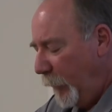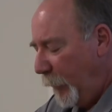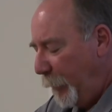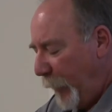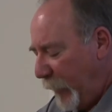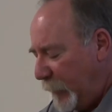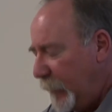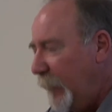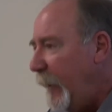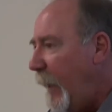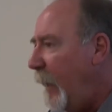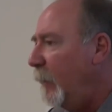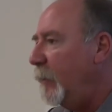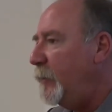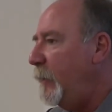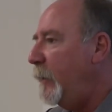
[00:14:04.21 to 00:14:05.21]
the best
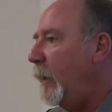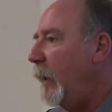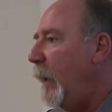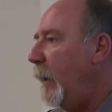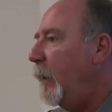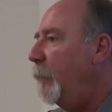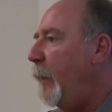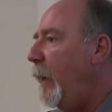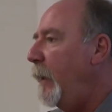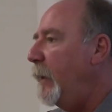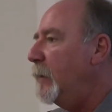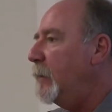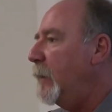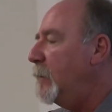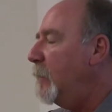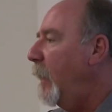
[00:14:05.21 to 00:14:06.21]
analogy that I can make
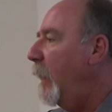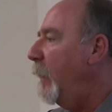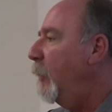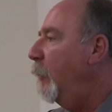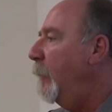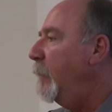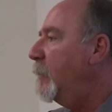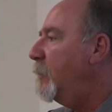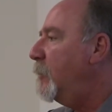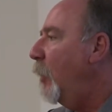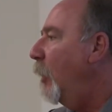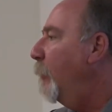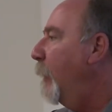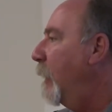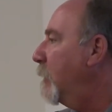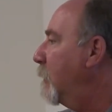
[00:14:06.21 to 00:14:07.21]
is that's like going to
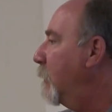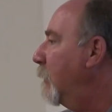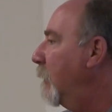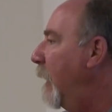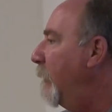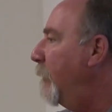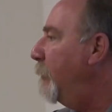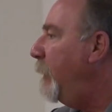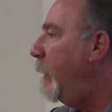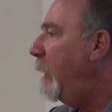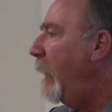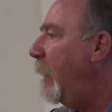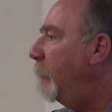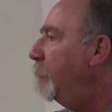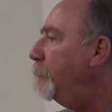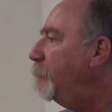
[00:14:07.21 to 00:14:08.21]
Starbucks at 11
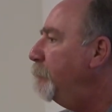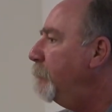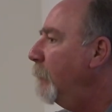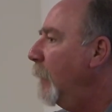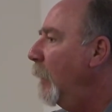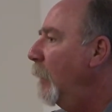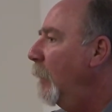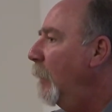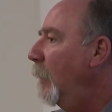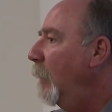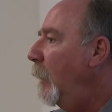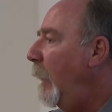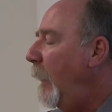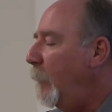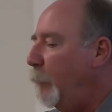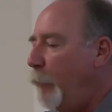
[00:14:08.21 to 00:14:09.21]
p.m.
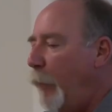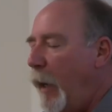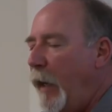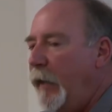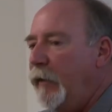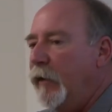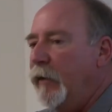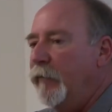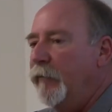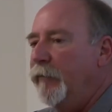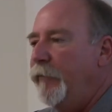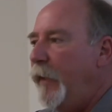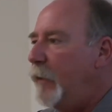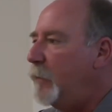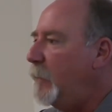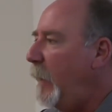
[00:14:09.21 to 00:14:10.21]
and buying the
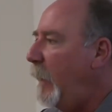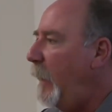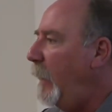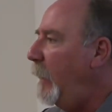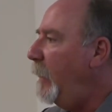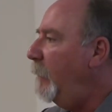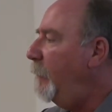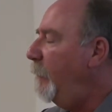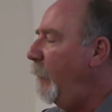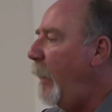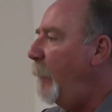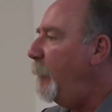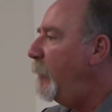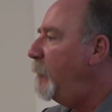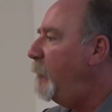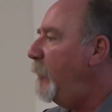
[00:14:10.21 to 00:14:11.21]
Venti
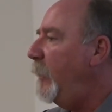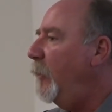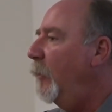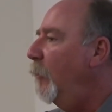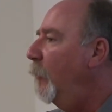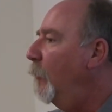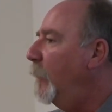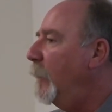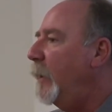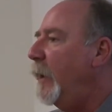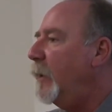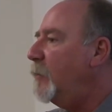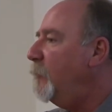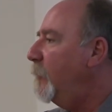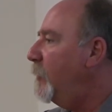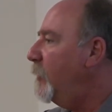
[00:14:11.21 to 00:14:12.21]
Frappuccino with an
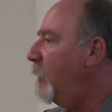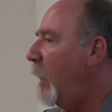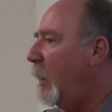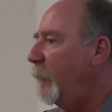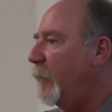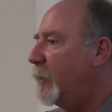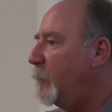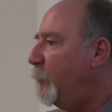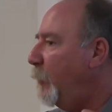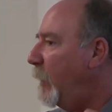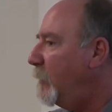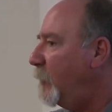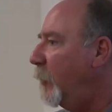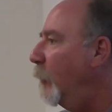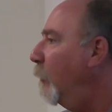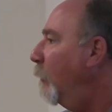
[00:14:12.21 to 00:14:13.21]
extra shot of
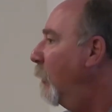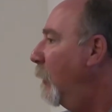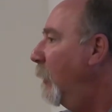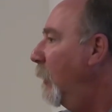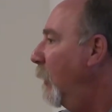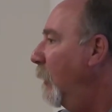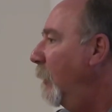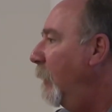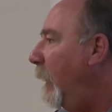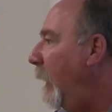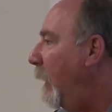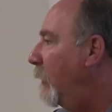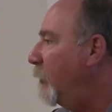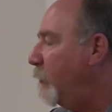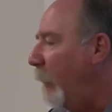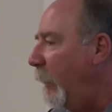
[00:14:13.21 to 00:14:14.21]
espresso
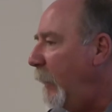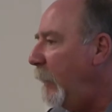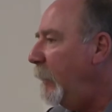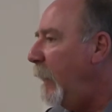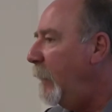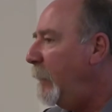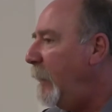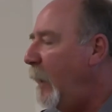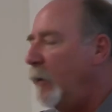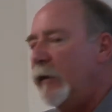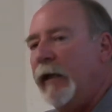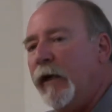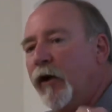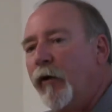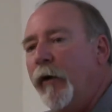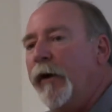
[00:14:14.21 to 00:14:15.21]
and drinking that down
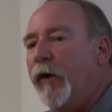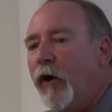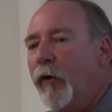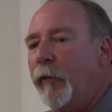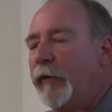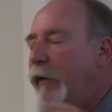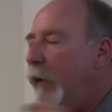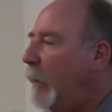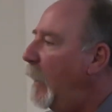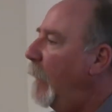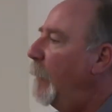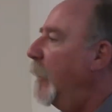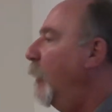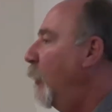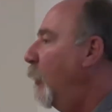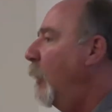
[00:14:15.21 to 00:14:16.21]
and then going home and thinking,
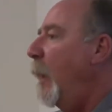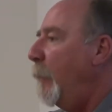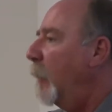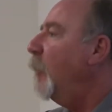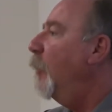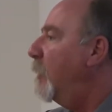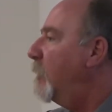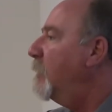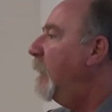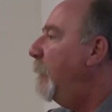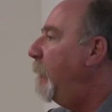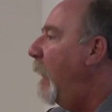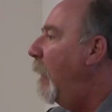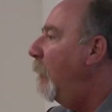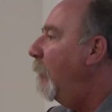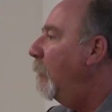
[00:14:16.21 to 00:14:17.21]
I'm going to go to sleep
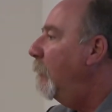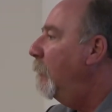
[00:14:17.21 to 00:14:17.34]
now.